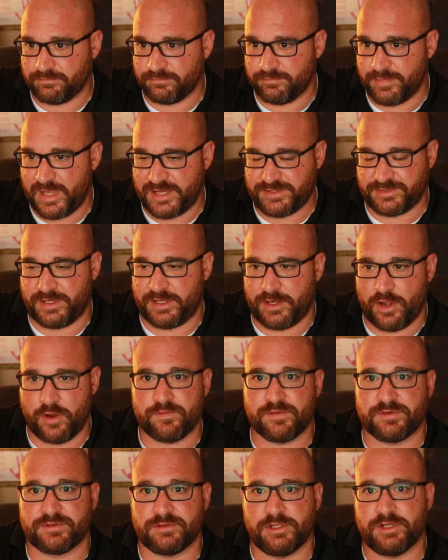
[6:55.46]
basically it
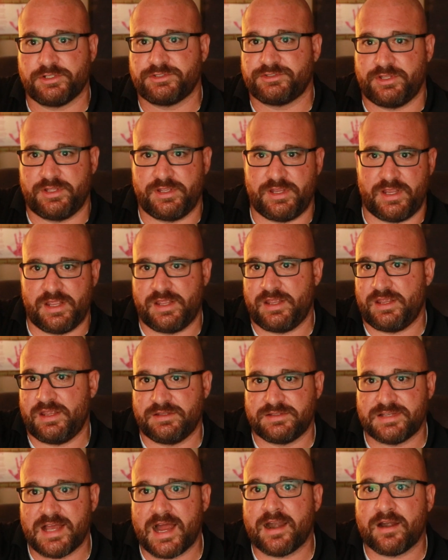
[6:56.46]
overlooks the
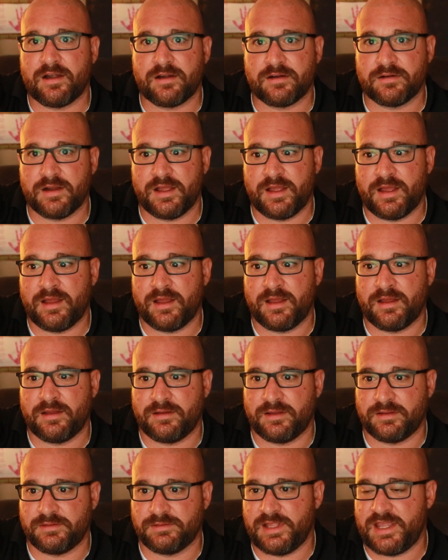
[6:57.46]

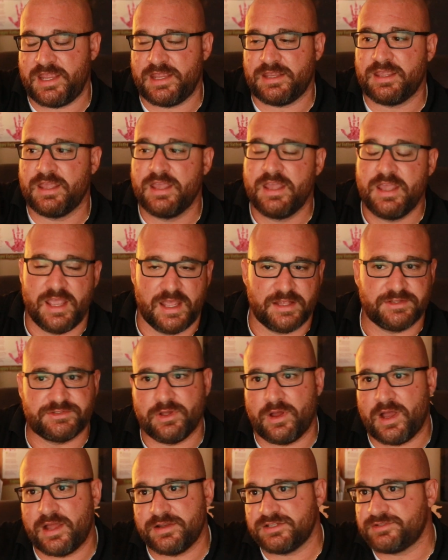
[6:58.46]
entire lake, and
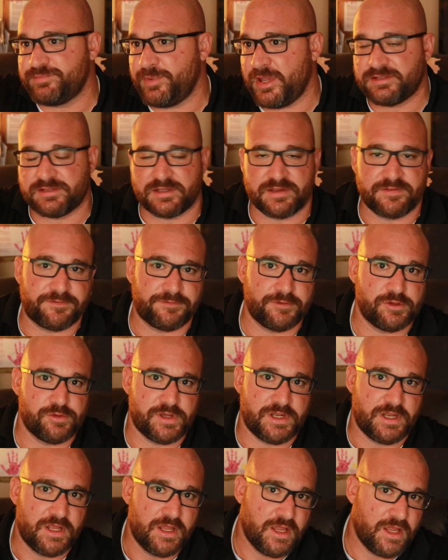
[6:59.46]
so I just basically flew
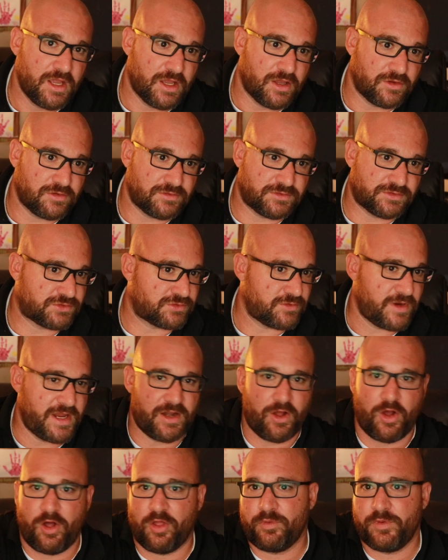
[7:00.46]
it
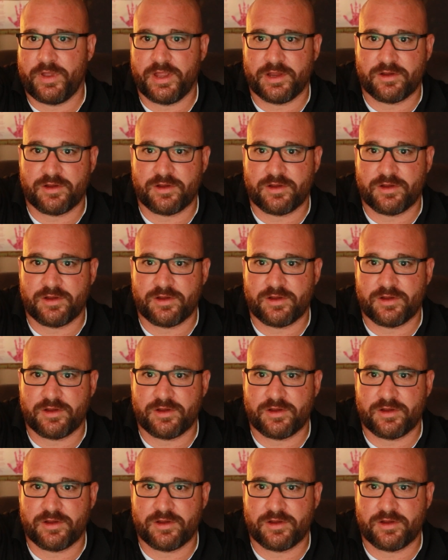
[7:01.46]
straight all the way